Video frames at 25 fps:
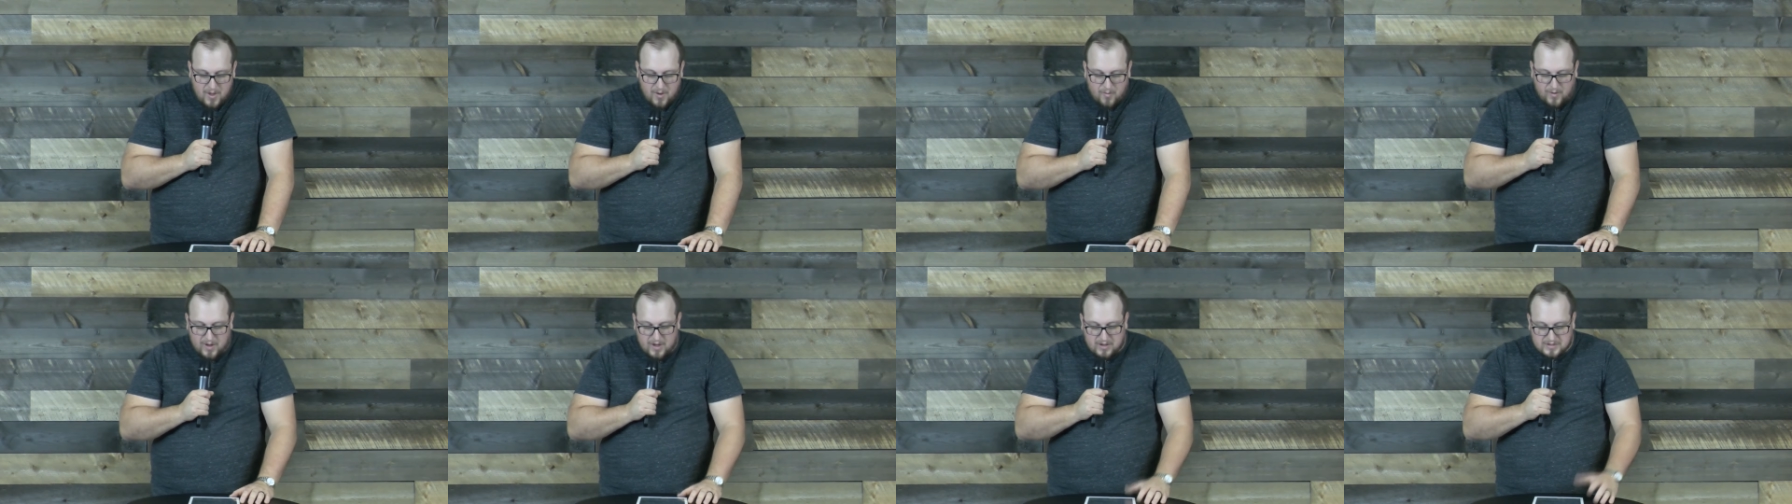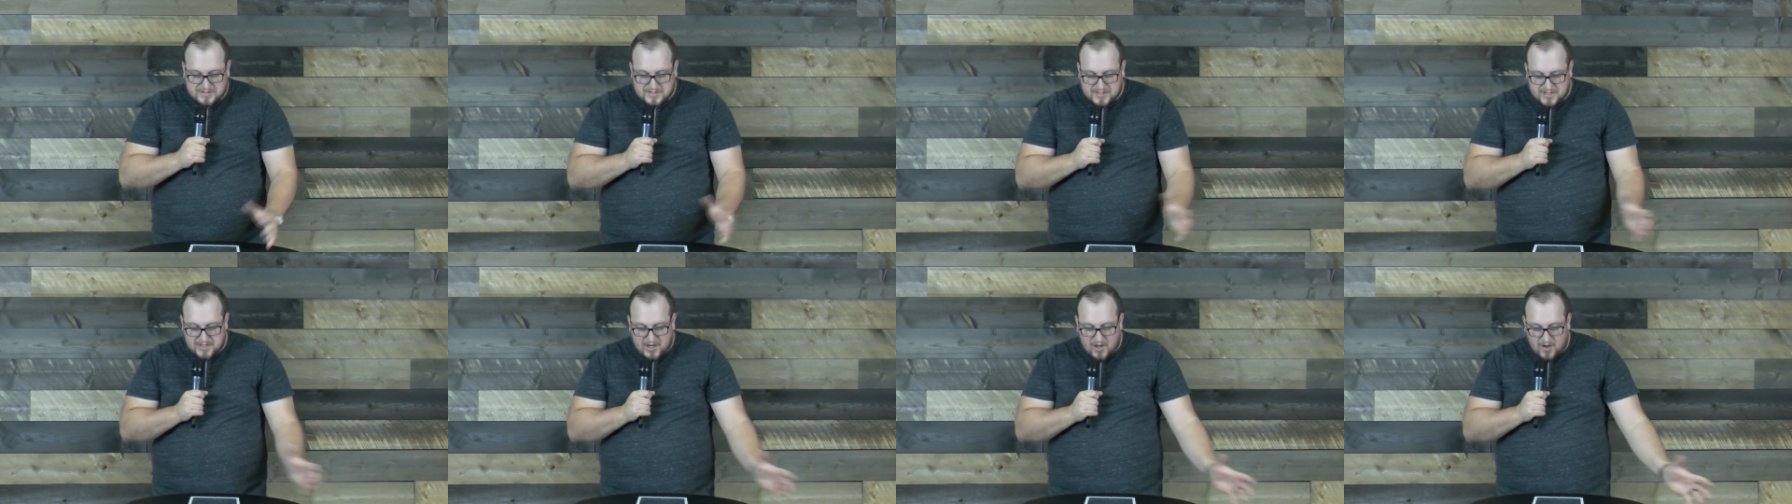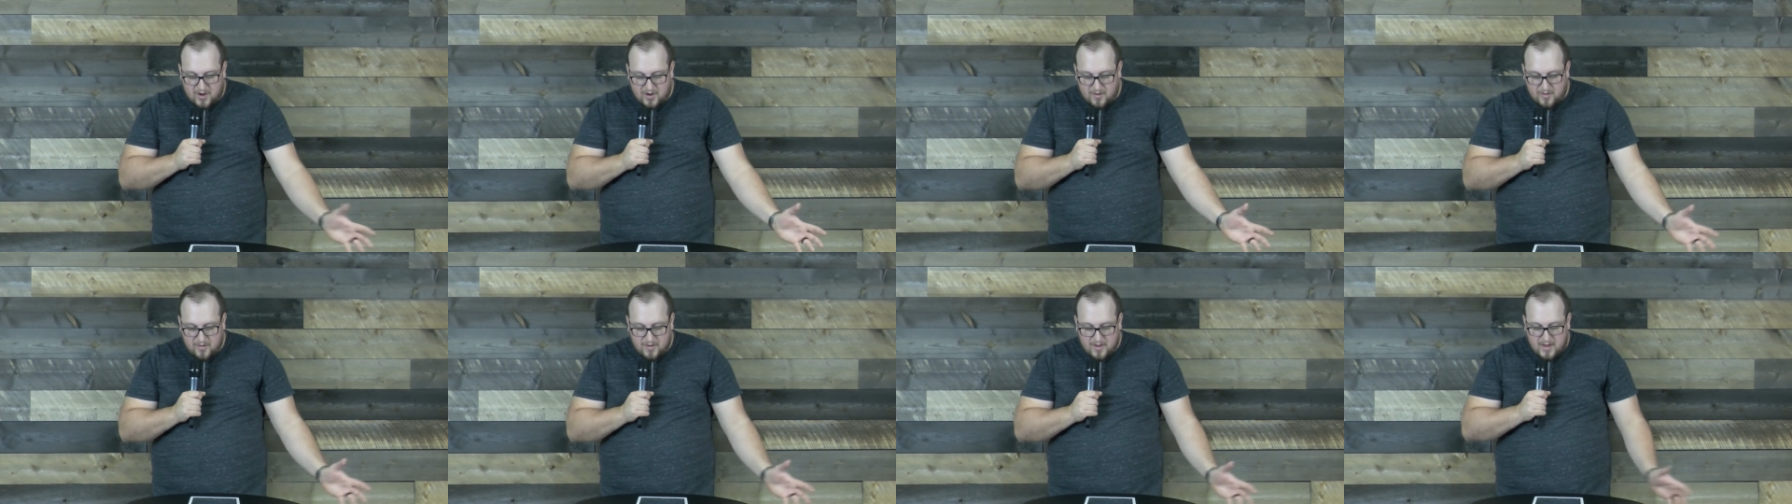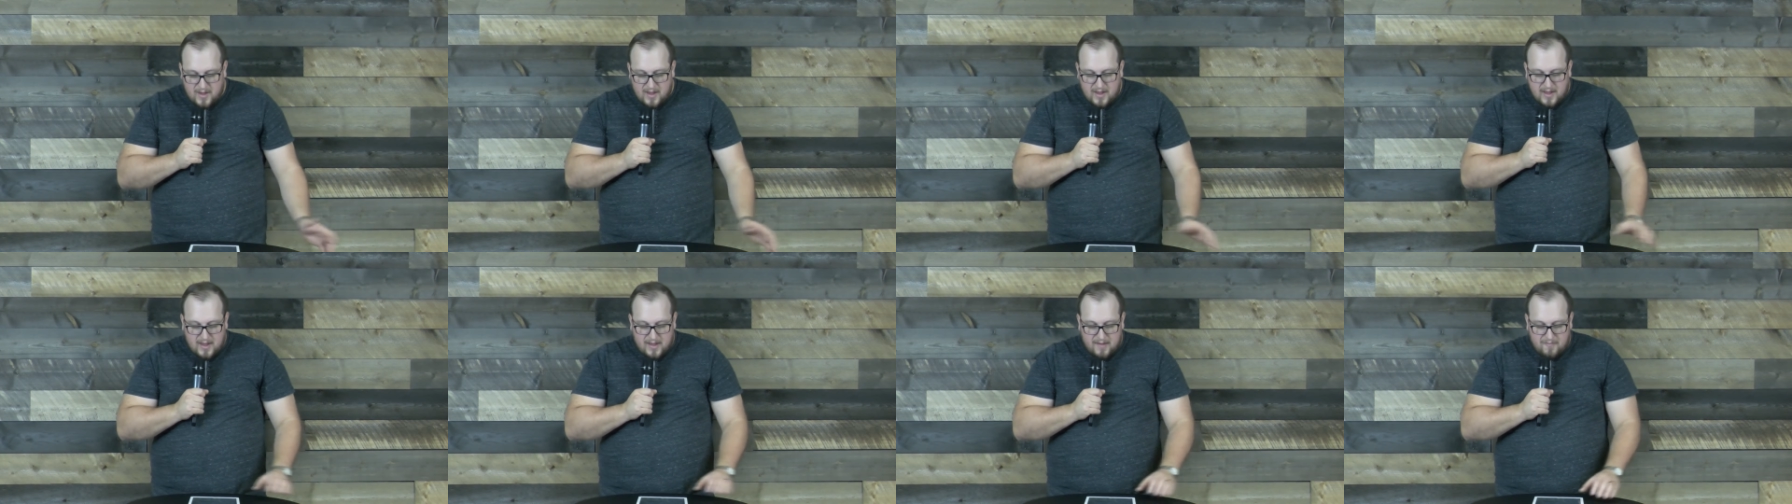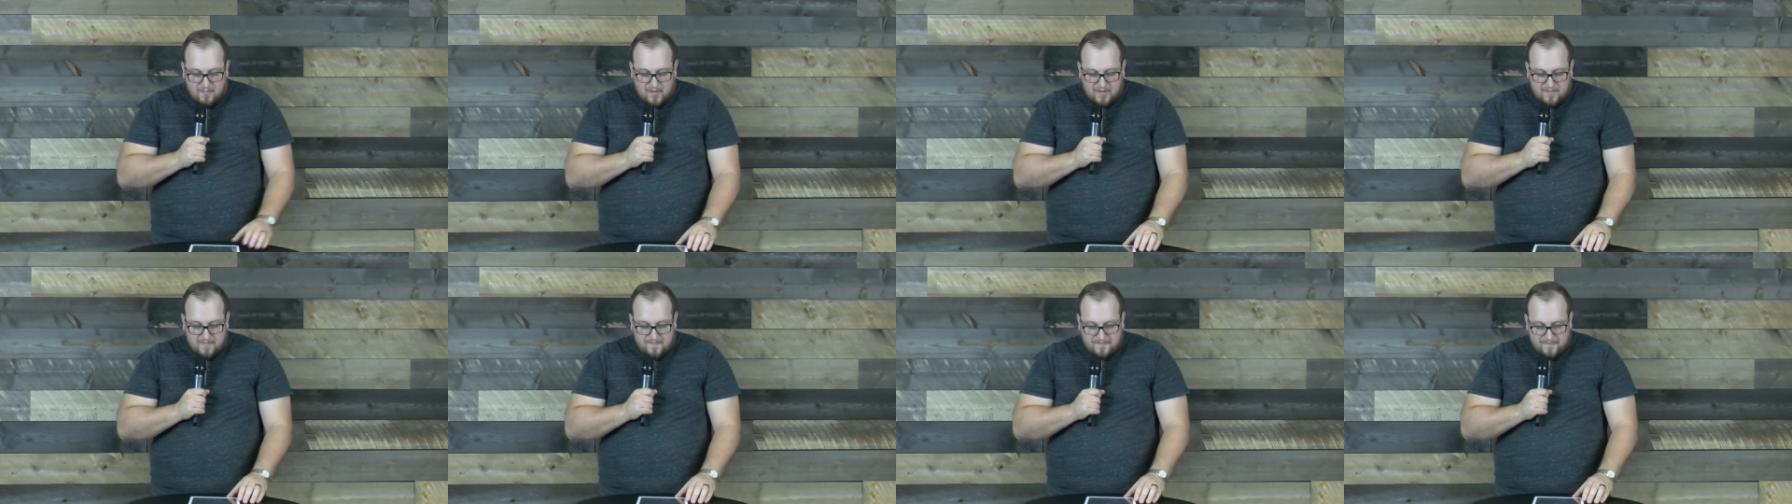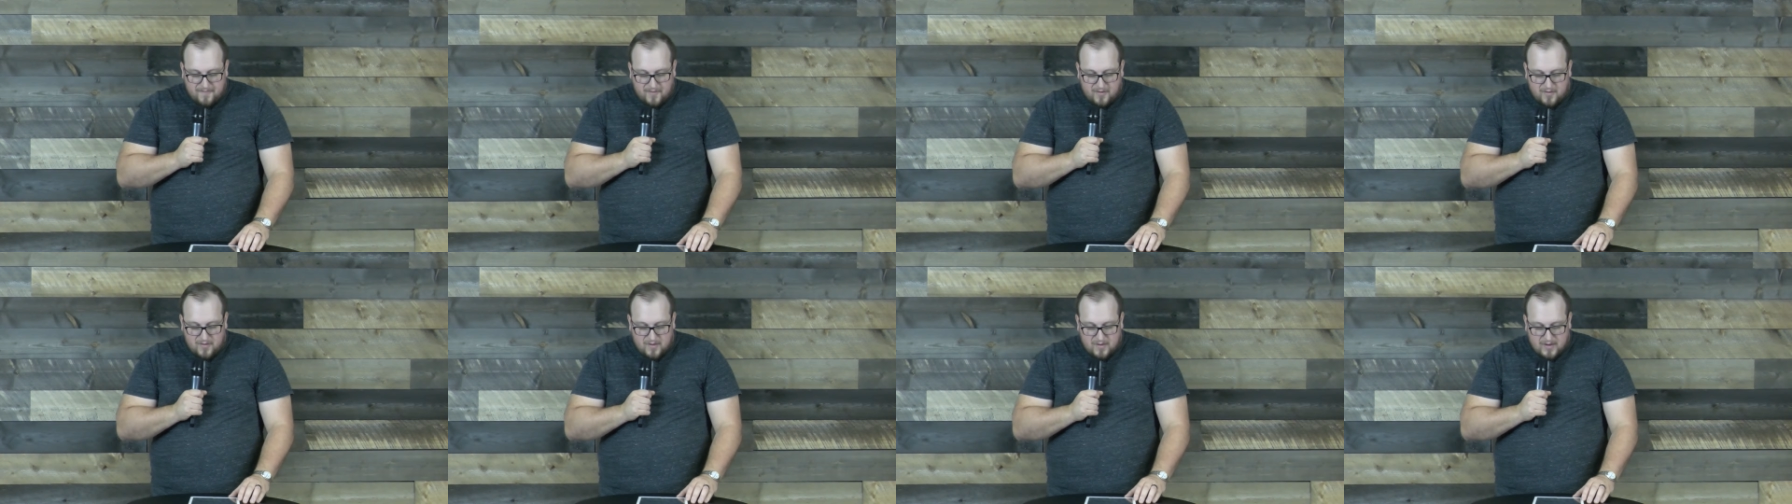We also know with
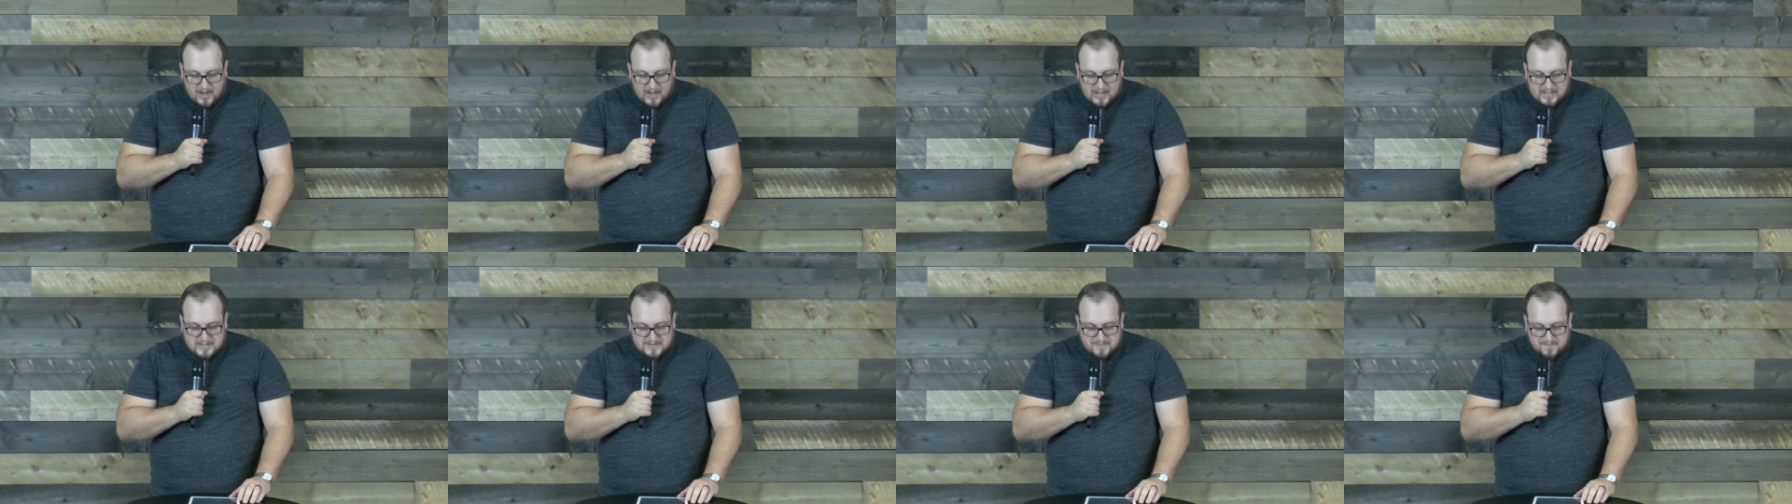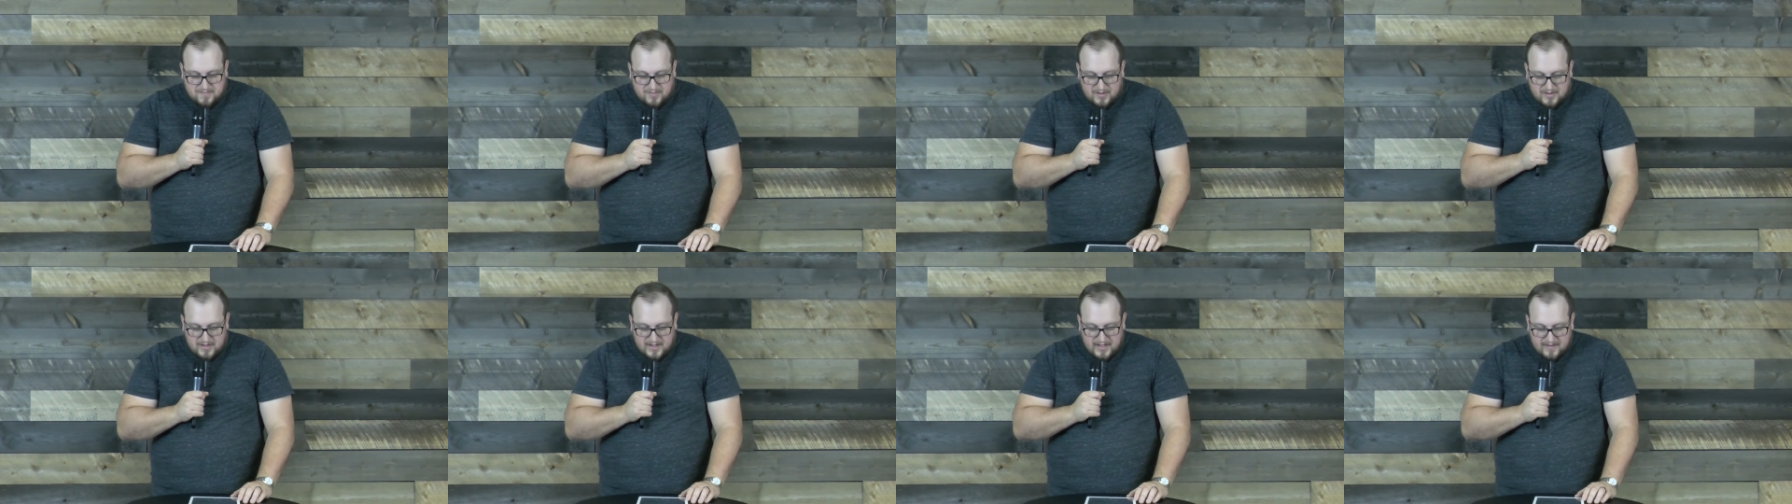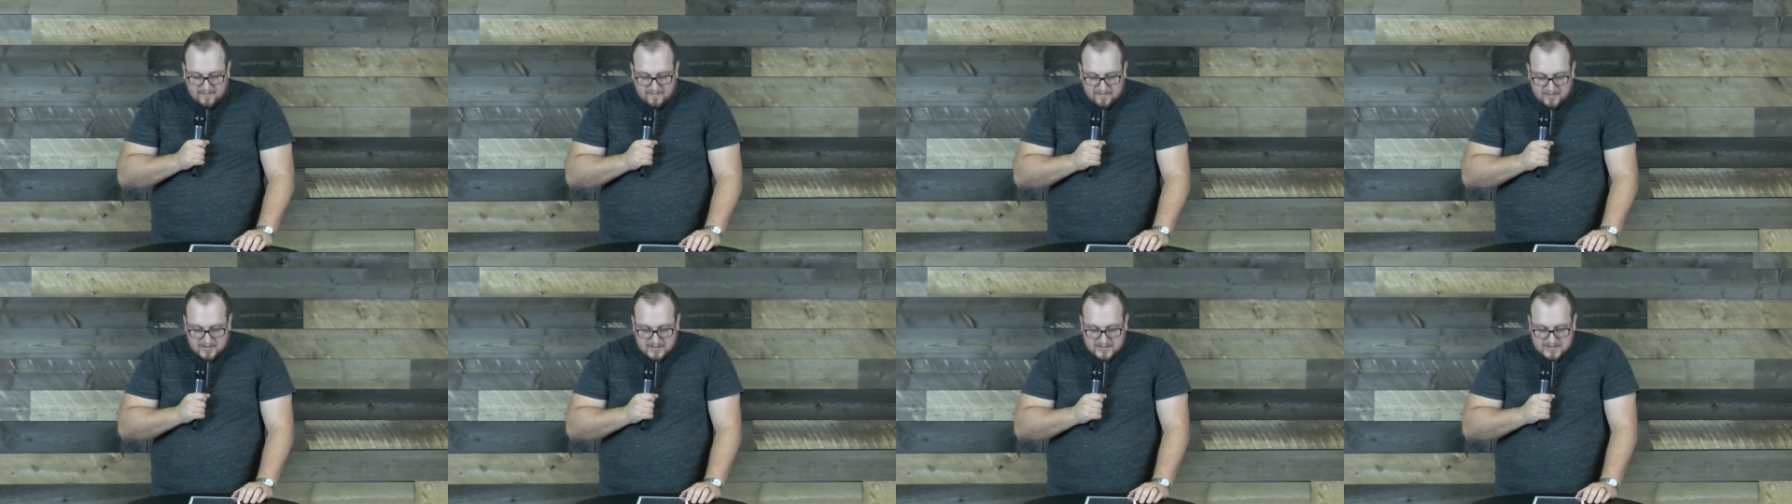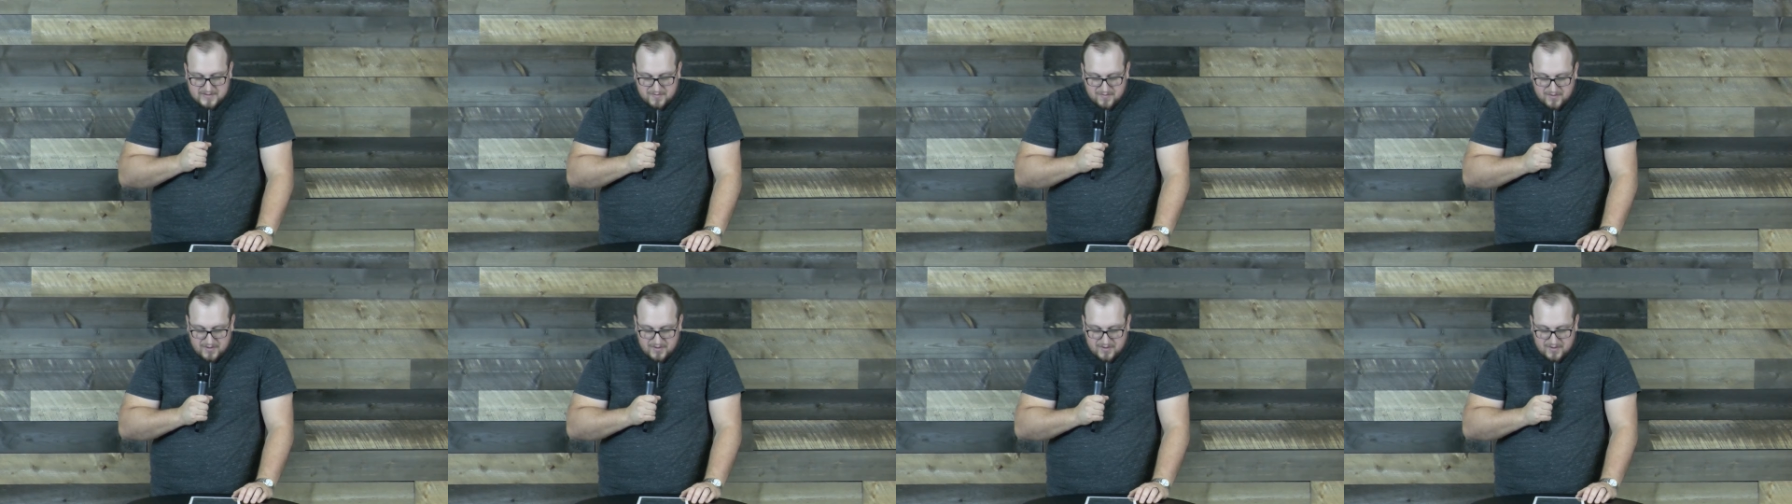fruit as believers,